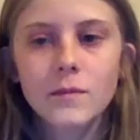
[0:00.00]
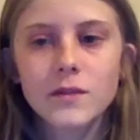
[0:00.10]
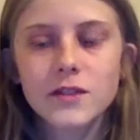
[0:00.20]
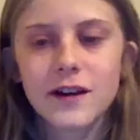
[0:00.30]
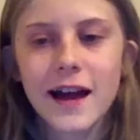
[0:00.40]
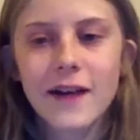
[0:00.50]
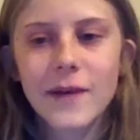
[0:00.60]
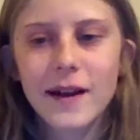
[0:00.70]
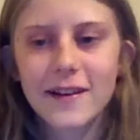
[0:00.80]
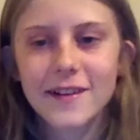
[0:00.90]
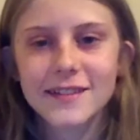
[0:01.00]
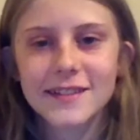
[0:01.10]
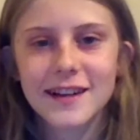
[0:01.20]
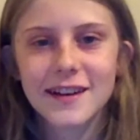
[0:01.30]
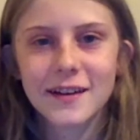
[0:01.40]
So I have my heart
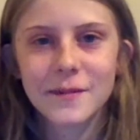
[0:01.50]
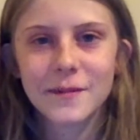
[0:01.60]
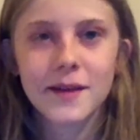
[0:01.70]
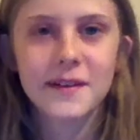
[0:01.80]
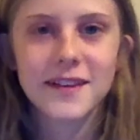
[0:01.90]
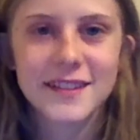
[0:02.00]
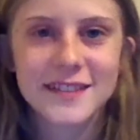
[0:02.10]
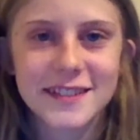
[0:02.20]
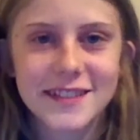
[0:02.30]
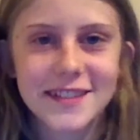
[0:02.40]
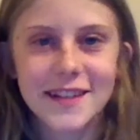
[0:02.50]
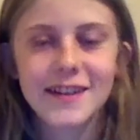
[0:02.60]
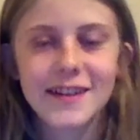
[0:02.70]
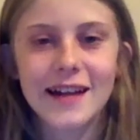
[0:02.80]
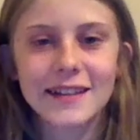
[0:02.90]
set on becoming a
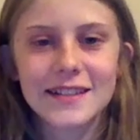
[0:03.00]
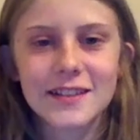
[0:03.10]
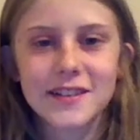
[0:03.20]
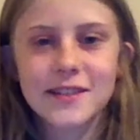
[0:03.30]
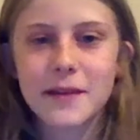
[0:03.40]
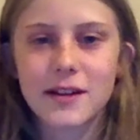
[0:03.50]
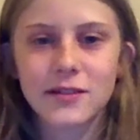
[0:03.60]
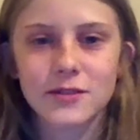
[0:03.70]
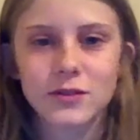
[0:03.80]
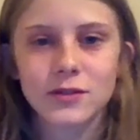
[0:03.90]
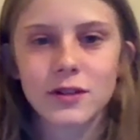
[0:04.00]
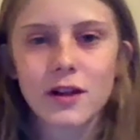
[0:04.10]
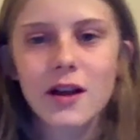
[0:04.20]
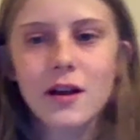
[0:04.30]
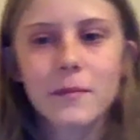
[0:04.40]
surgeon, at least going to medical school.
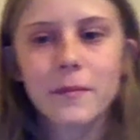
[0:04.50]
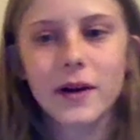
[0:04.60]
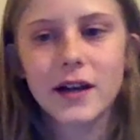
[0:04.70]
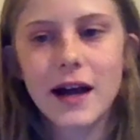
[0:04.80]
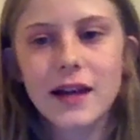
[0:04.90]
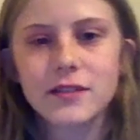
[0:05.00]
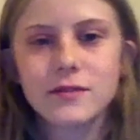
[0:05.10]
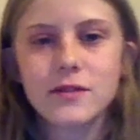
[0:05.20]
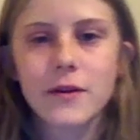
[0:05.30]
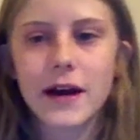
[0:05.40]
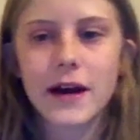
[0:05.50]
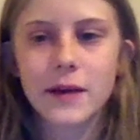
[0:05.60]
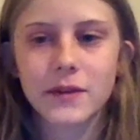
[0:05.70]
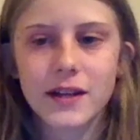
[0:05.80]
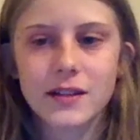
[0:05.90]
But I do know that I
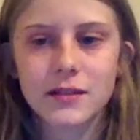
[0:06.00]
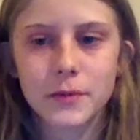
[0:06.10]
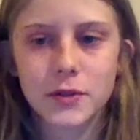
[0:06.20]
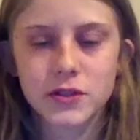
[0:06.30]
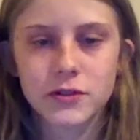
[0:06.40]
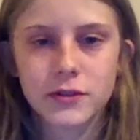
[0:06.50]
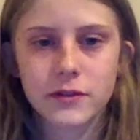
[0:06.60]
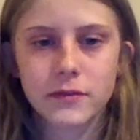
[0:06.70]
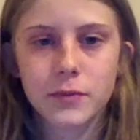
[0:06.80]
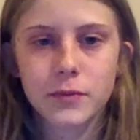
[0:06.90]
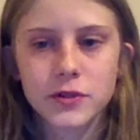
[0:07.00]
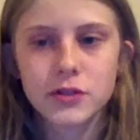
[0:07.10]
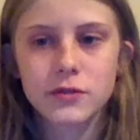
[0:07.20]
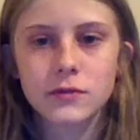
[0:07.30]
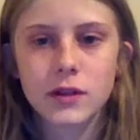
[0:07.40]
would like to
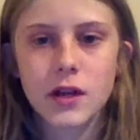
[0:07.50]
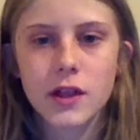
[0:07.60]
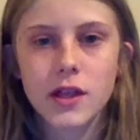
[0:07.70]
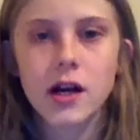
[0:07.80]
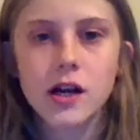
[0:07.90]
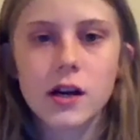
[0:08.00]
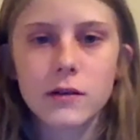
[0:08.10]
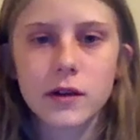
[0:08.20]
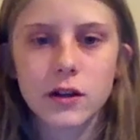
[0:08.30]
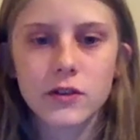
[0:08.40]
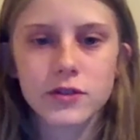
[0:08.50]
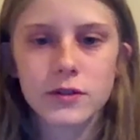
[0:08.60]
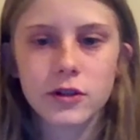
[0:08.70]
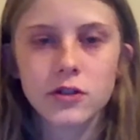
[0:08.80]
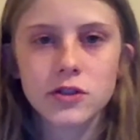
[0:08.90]
pursue the cutco and also
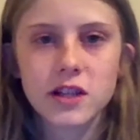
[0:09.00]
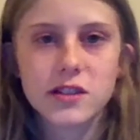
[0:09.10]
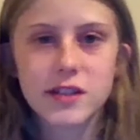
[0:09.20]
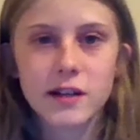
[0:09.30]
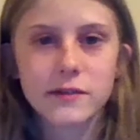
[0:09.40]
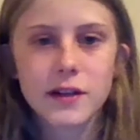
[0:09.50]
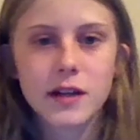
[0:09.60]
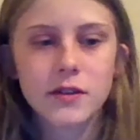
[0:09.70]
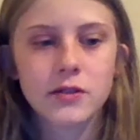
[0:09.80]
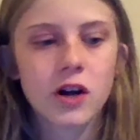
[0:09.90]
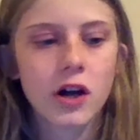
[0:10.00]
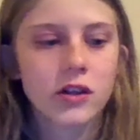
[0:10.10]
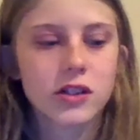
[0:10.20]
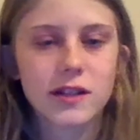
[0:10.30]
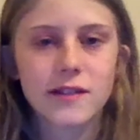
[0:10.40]
the crochet stuff through
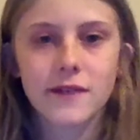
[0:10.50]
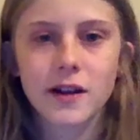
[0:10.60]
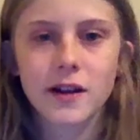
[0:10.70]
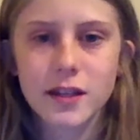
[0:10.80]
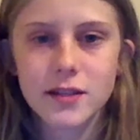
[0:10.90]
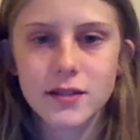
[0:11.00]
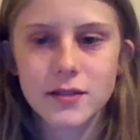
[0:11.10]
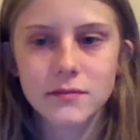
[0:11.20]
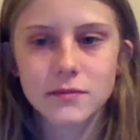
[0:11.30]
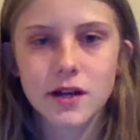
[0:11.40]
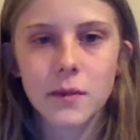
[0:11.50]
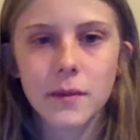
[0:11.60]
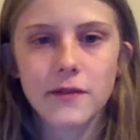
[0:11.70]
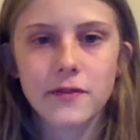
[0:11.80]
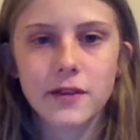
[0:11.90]
college at the very least to help
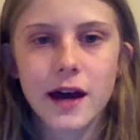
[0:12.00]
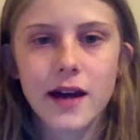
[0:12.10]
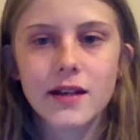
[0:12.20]
pay for that.